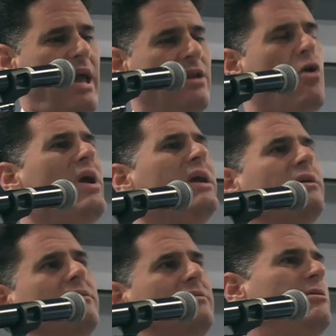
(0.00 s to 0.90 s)
and
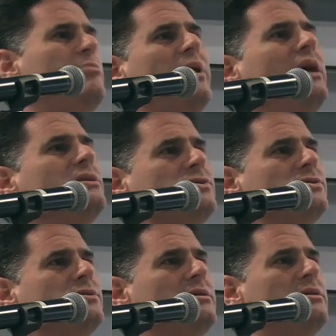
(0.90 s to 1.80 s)
quicken the
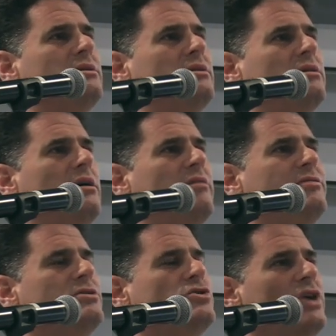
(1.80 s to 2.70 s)
pace of
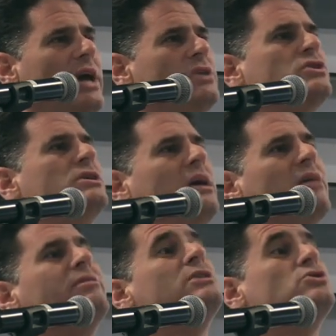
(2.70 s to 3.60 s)
the change in,
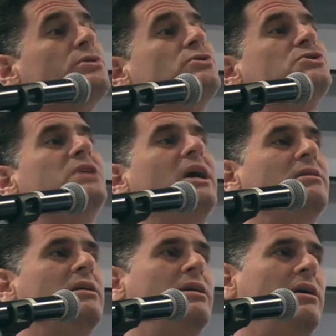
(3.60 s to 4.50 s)
of Israel's
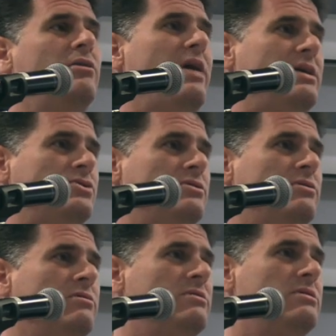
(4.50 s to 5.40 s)
standing in
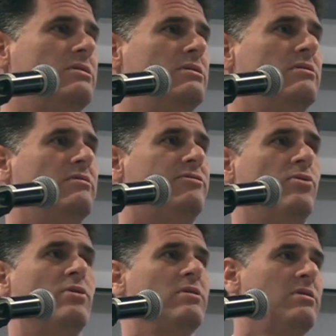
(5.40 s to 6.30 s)
international
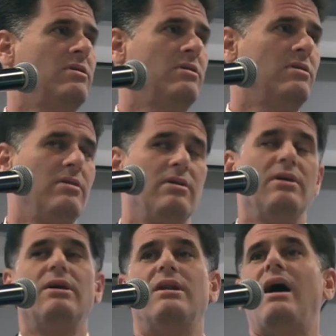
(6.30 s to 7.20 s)
forum.
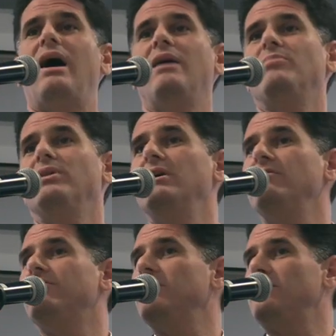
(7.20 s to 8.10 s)
Now, I
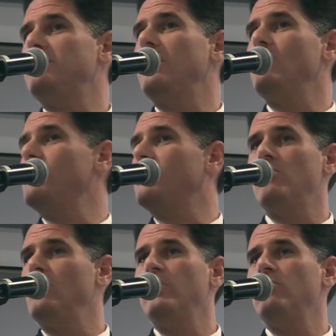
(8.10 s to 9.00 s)
believe that the day will
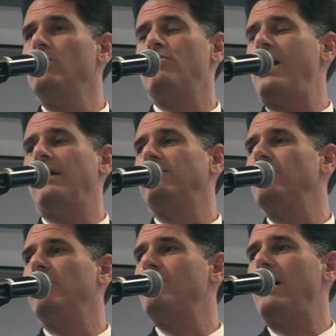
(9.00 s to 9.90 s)
come where we will crack the
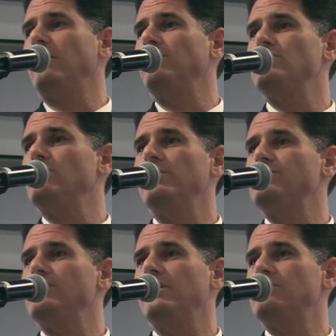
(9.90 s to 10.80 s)
automatic
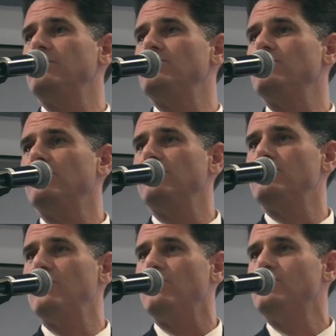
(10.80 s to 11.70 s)
majorities against Israel,
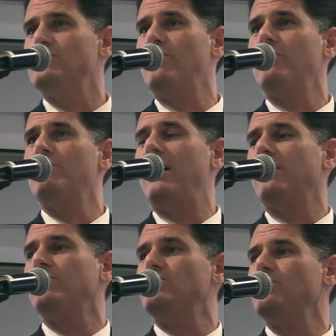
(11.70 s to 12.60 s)
because those
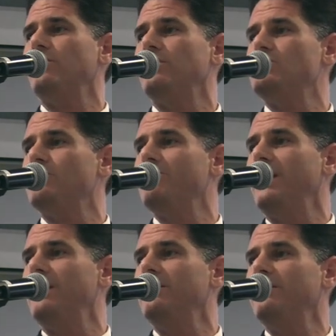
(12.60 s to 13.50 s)
automatic majorities were
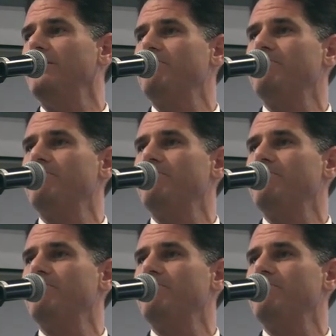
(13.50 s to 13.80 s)
made